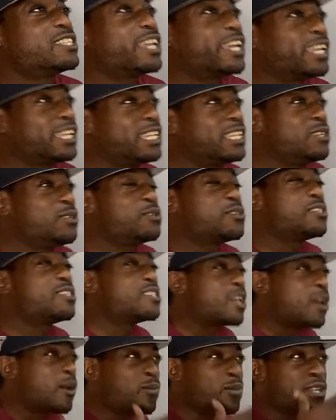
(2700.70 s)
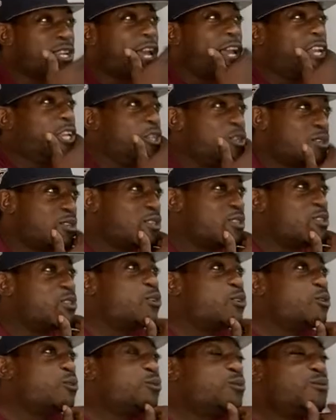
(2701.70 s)
that he used to tell me that he used to
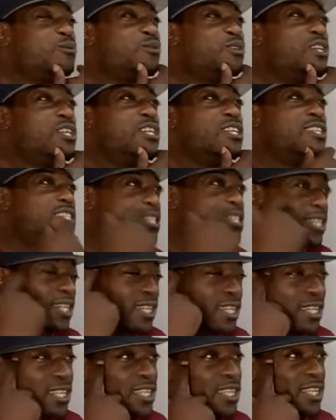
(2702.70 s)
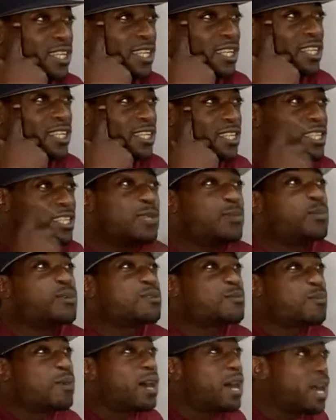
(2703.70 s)
do to keep
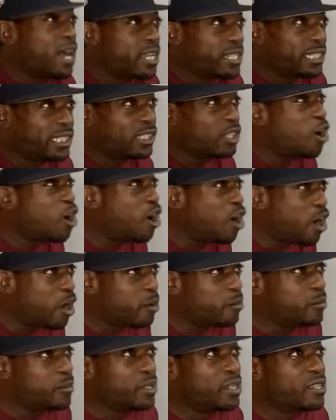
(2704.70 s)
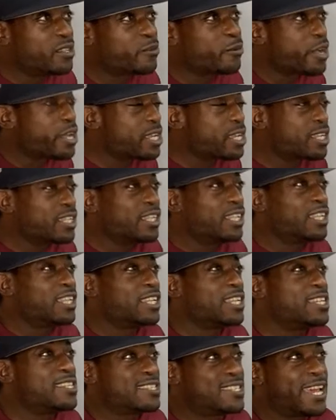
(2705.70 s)
his mind sharp, right?
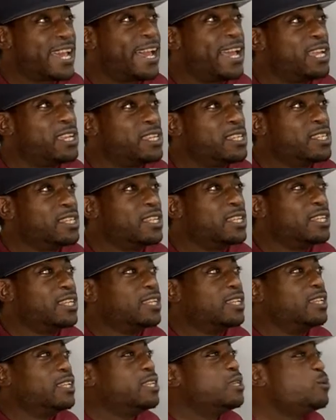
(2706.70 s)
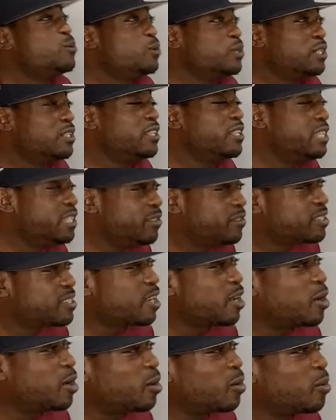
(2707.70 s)
Is that he would leave
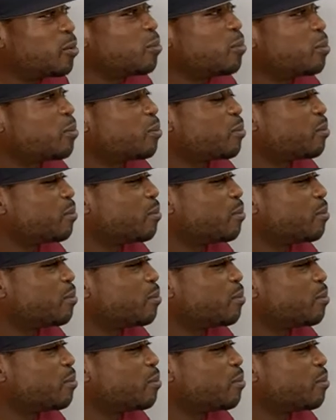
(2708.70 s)
something